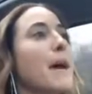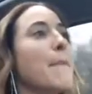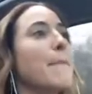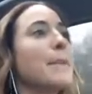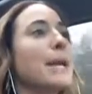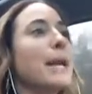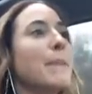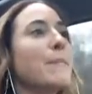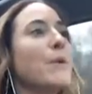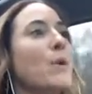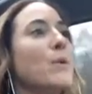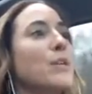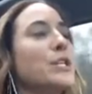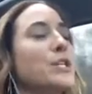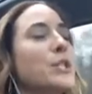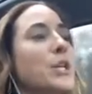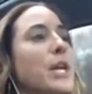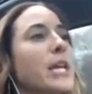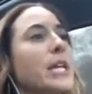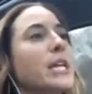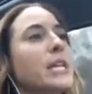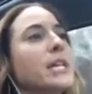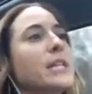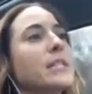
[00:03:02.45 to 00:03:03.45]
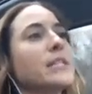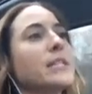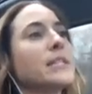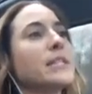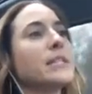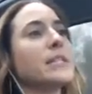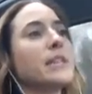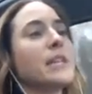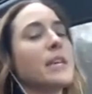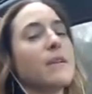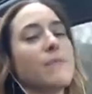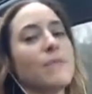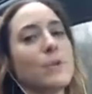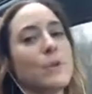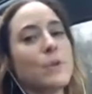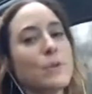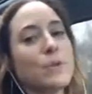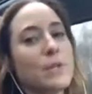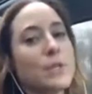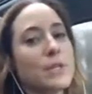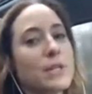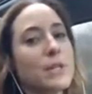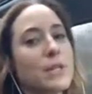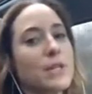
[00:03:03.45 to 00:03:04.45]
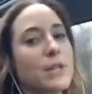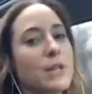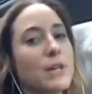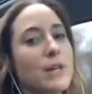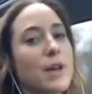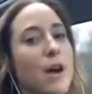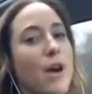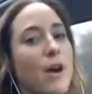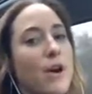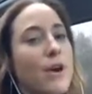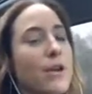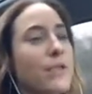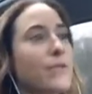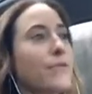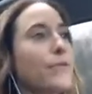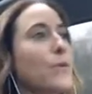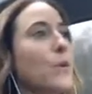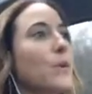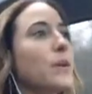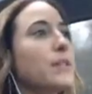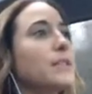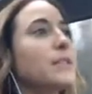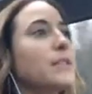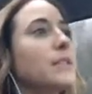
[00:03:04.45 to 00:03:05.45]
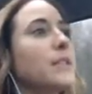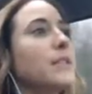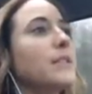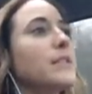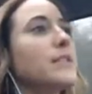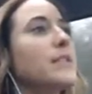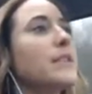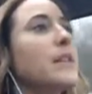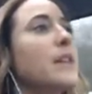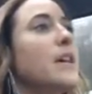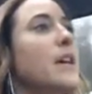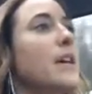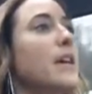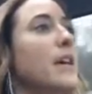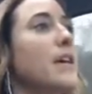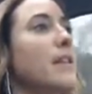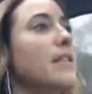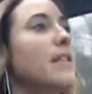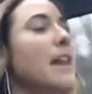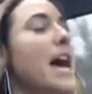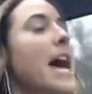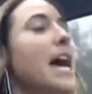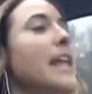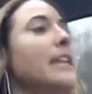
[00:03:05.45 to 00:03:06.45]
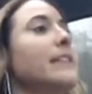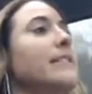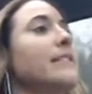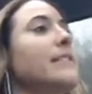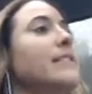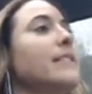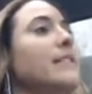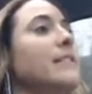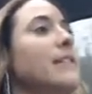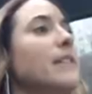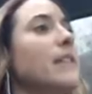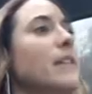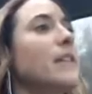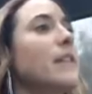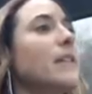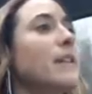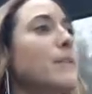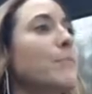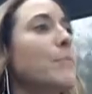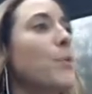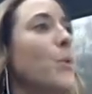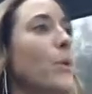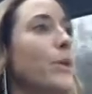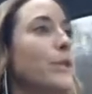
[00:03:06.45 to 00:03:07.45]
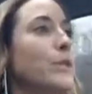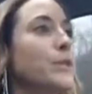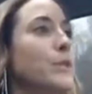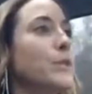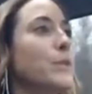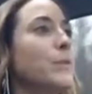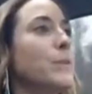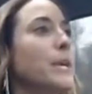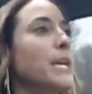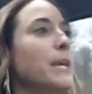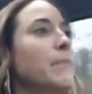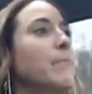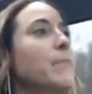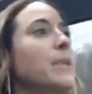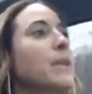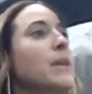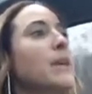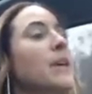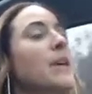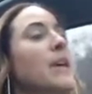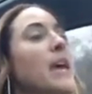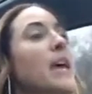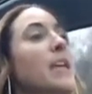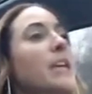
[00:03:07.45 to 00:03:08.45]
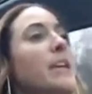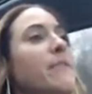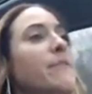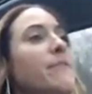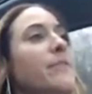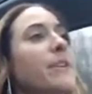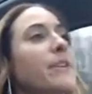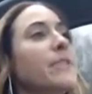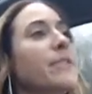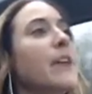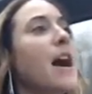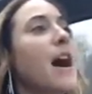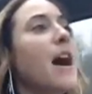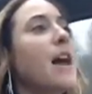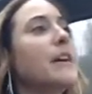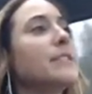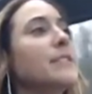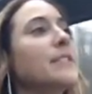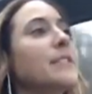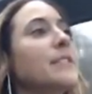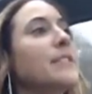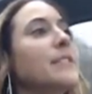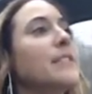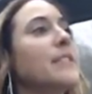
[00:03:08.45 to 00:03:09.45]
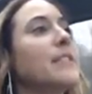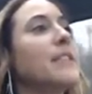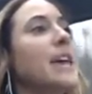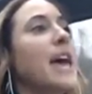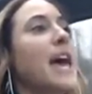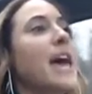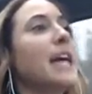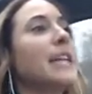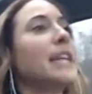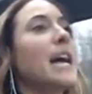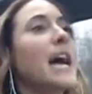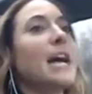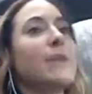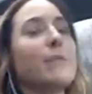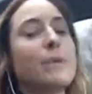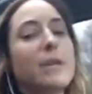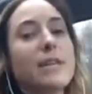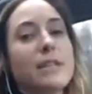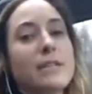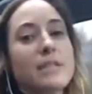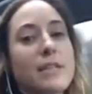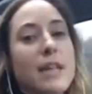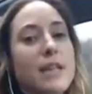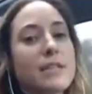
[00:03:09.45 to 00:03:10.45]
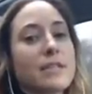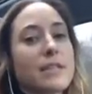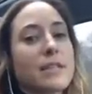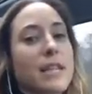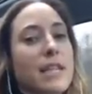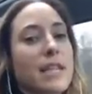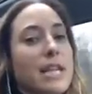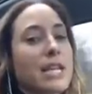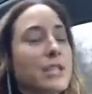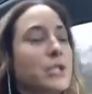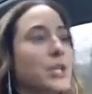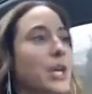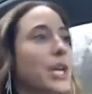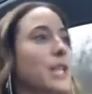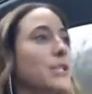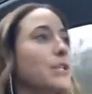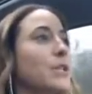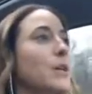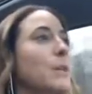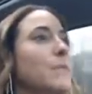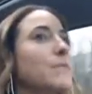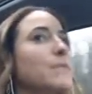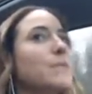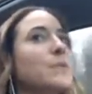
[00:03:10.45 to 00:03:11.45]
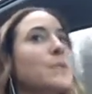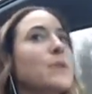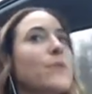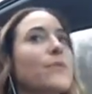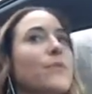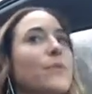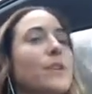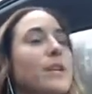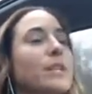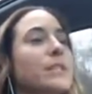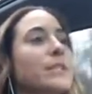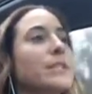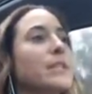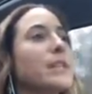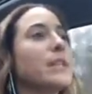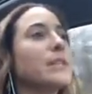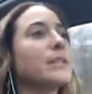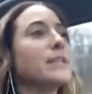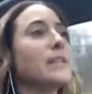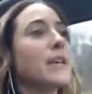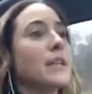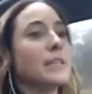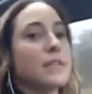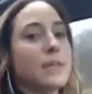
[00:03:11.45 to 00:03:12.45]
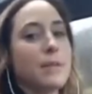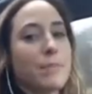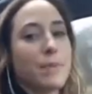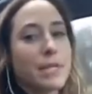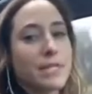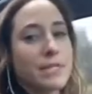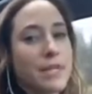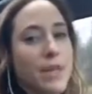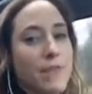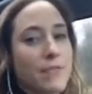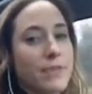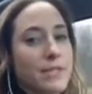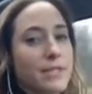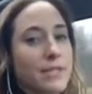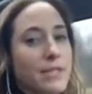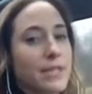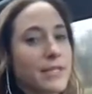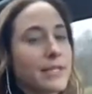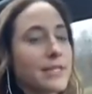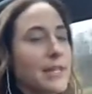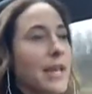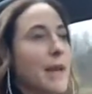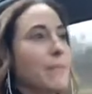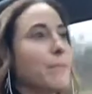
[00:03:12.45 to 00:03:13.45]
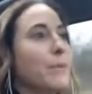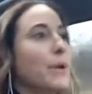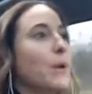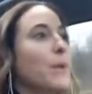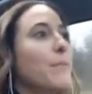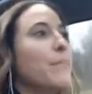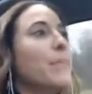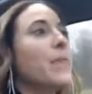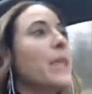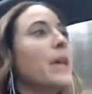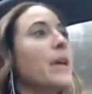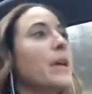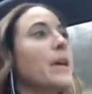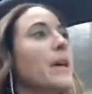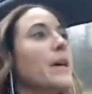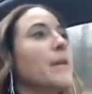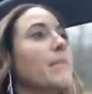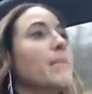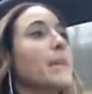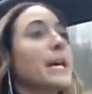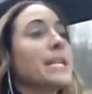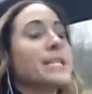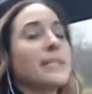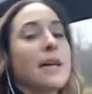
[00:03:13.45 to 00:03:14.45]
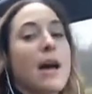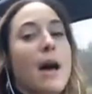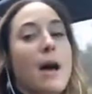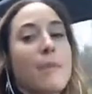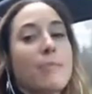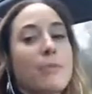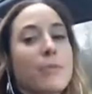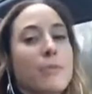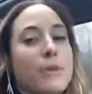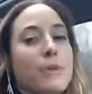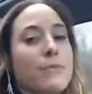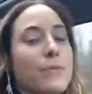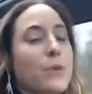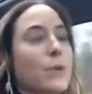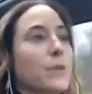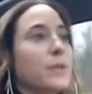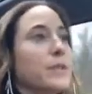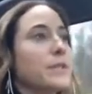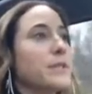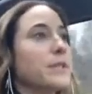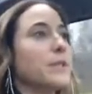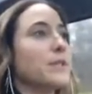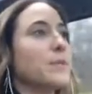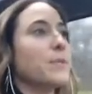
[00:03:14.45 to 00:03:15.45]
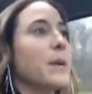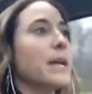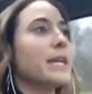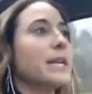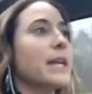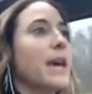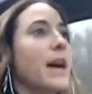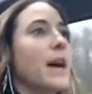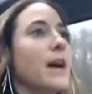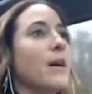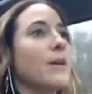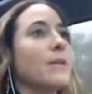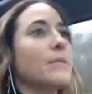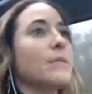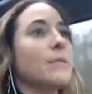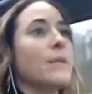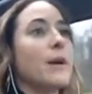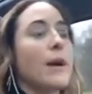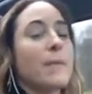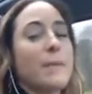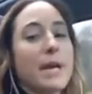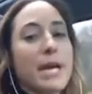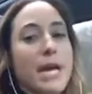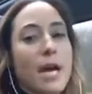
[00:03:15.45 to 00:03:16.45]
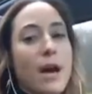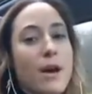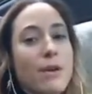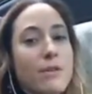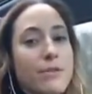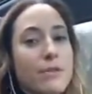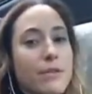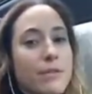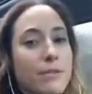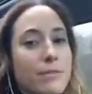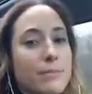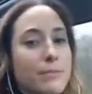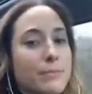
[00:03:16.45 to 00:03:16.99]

But I'm always checking in to see if those still are the focuses that are important to me. And if they're not, then I reassess and then I change them. So for instance, I'll take myself as an example. My top 3 focuses right now are my health.